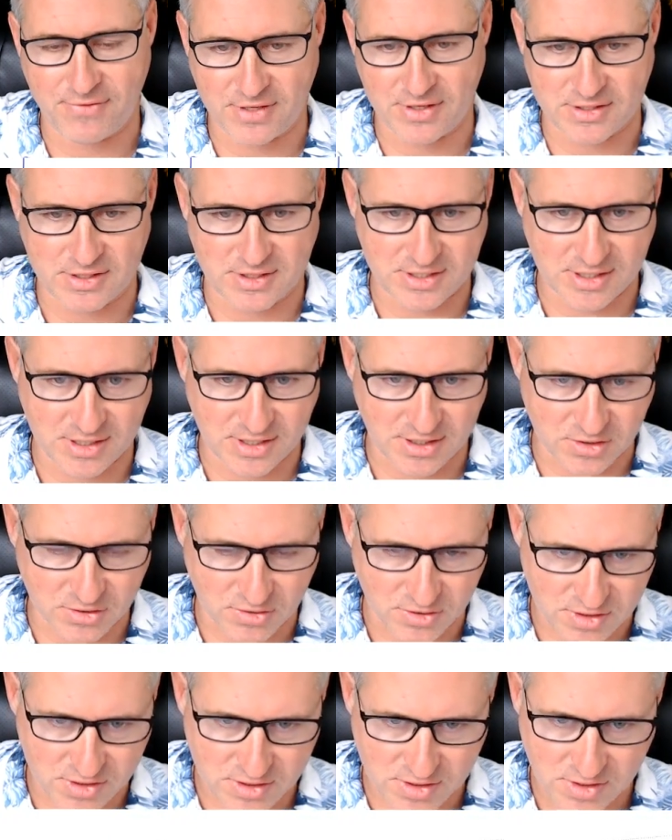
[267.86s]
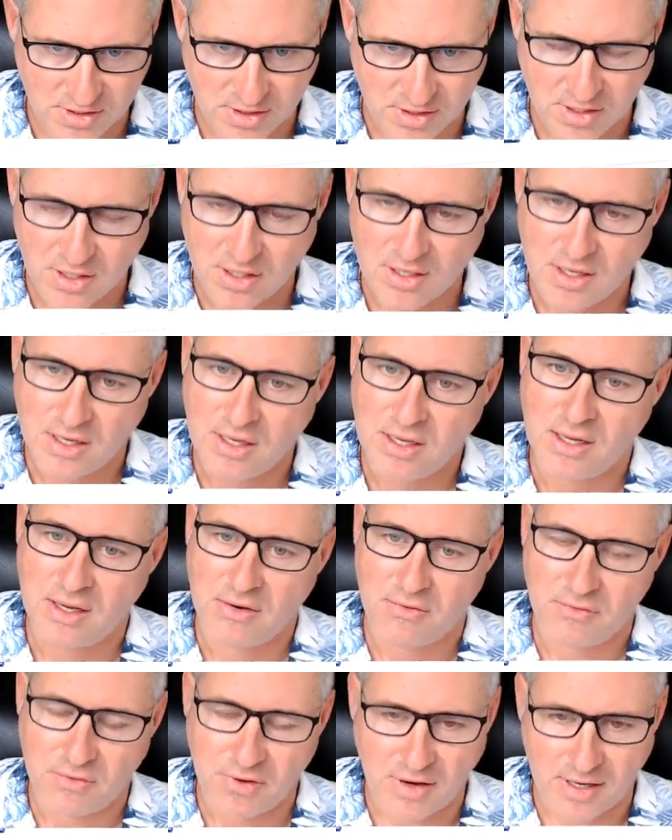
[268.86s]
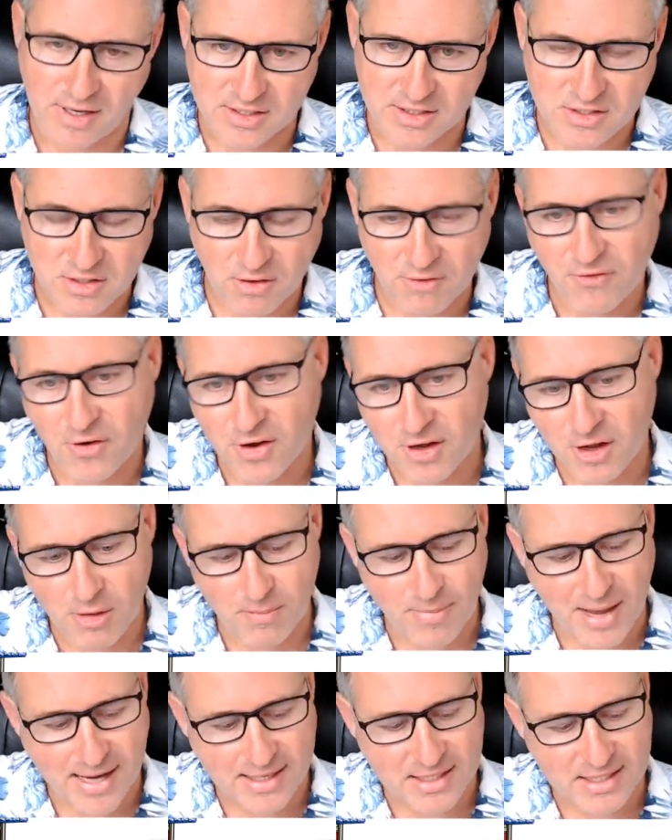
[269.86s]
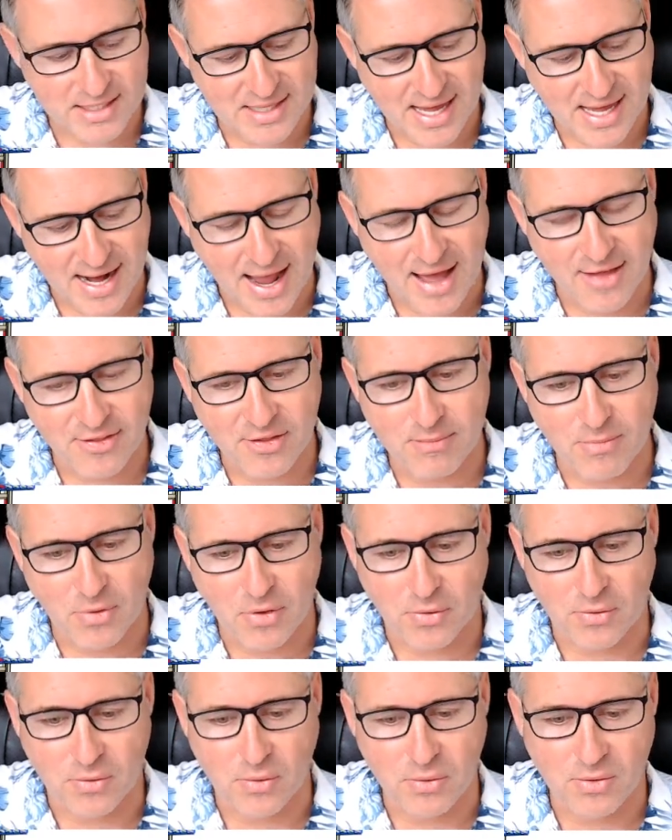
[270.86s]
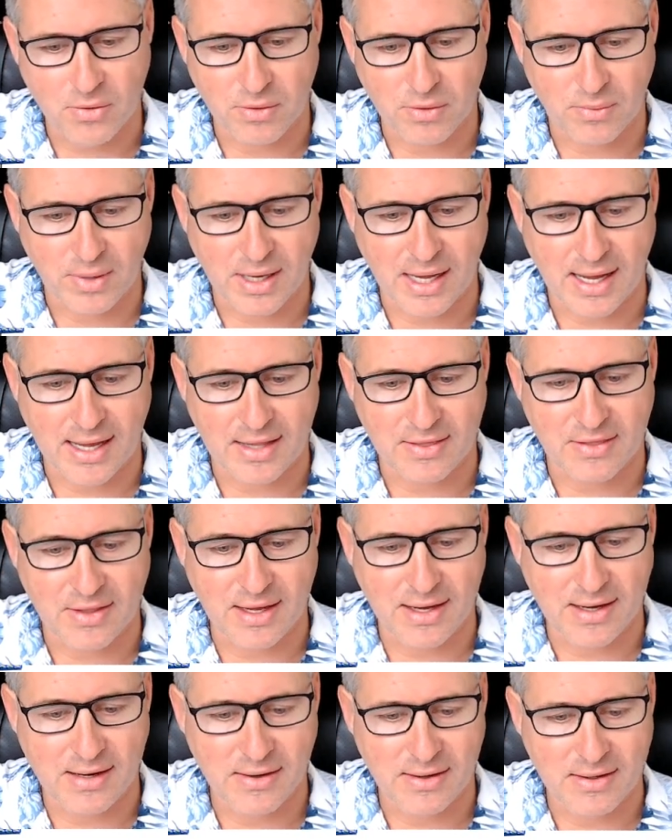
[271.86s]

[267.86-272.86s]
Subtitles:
a ceiling joist. Right, so if I go back to that other model that we had there,